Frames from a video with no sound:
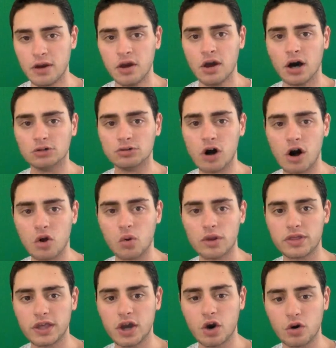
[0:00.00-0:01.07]
along with
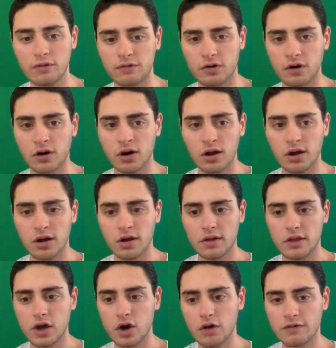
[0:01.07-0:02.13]
the over.
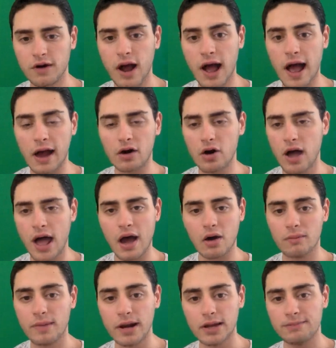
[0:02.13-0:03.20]
The over, I don't know how
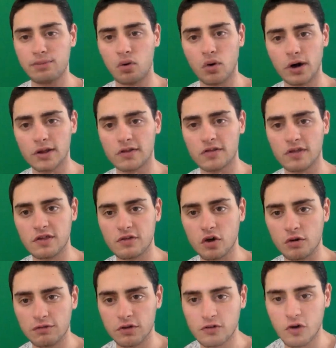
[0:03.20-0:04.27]
many points this
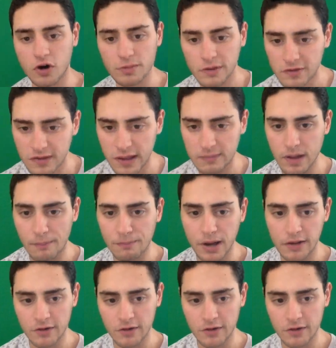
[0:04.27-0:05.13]
over is going to be steamed up by.